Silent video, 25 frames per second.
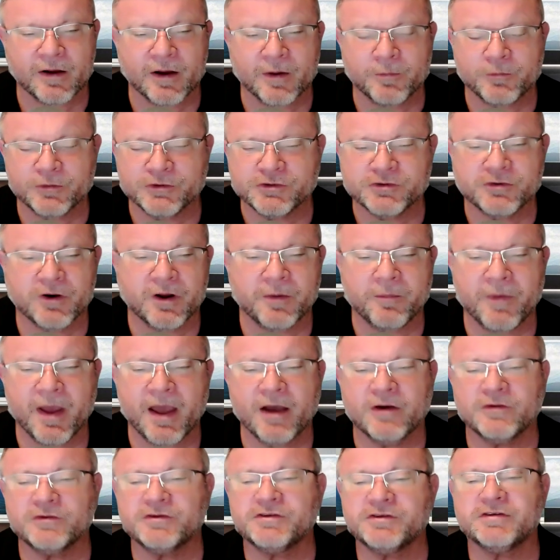upper strut
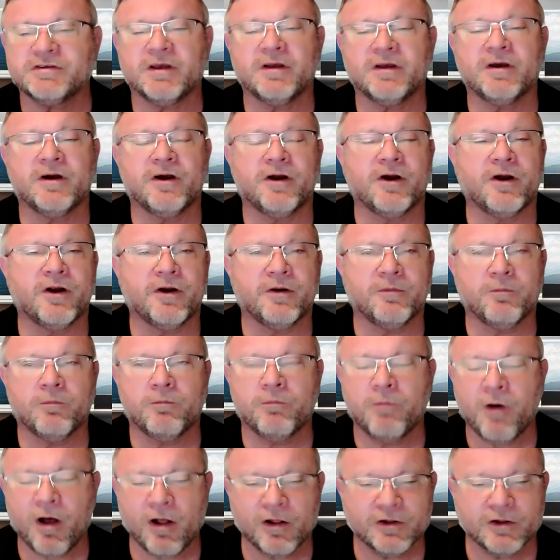mounts, our
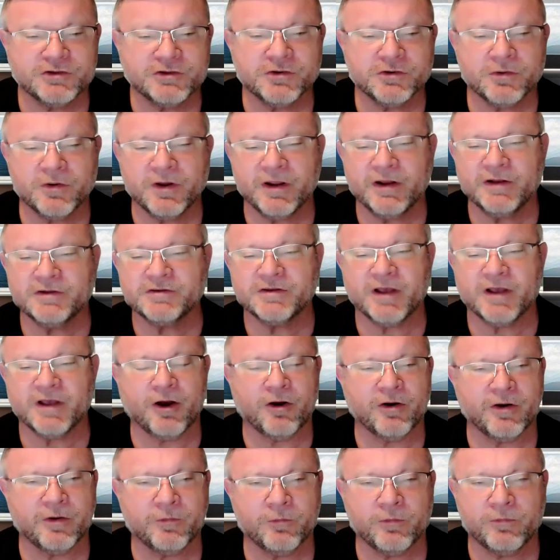ball joints,
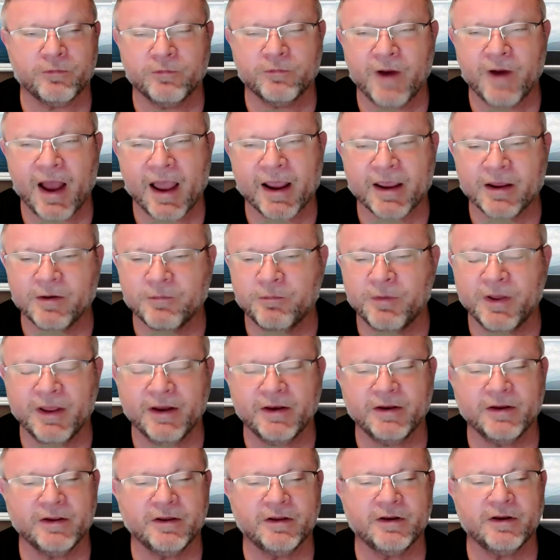our rack and
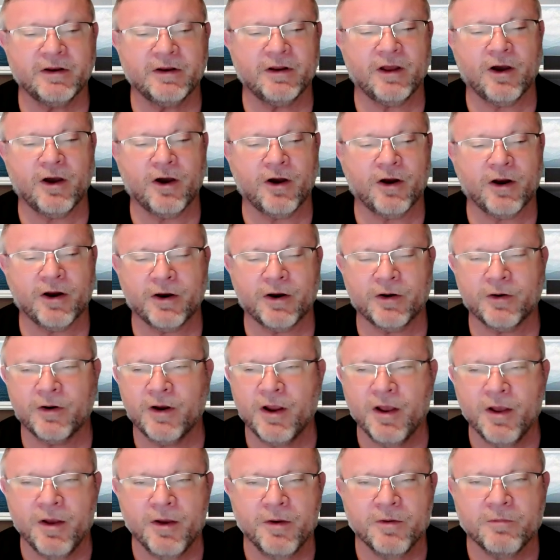pinion,
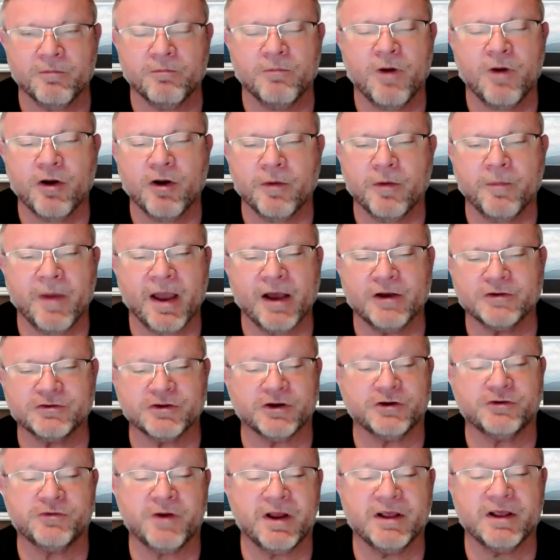our motor
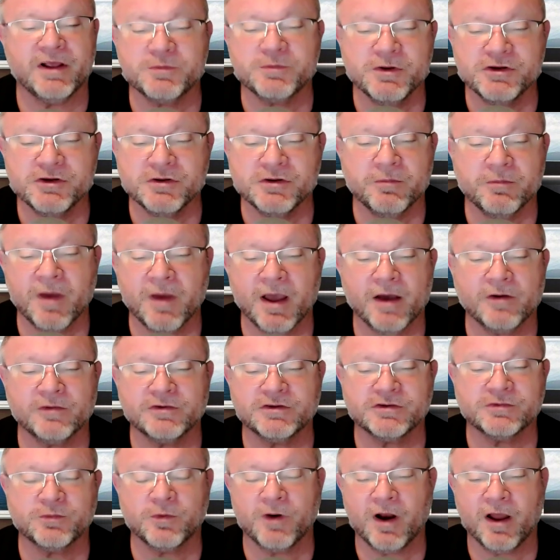mounts, our transmission
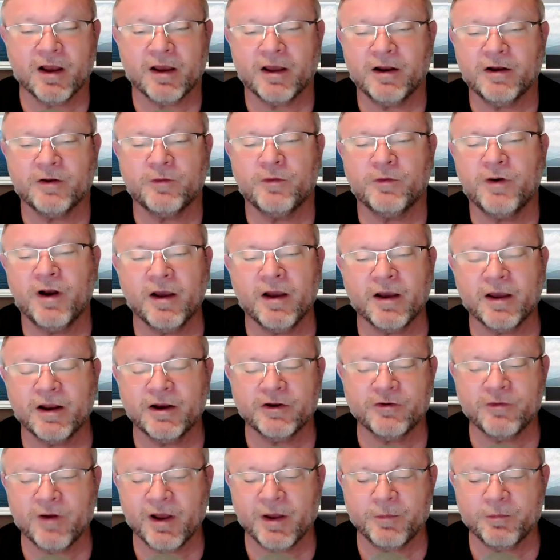mounts. We're not going
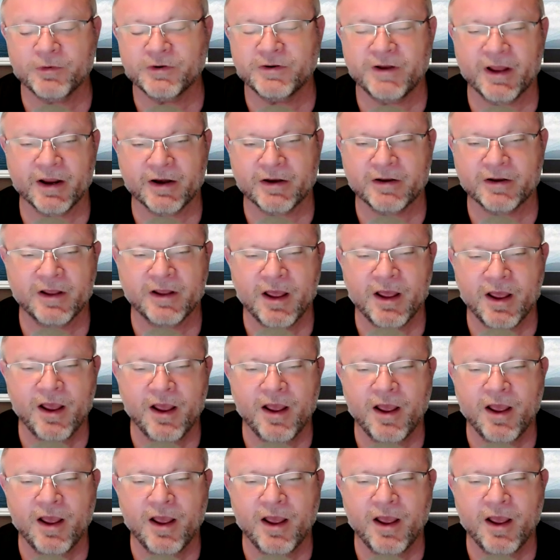to try and protect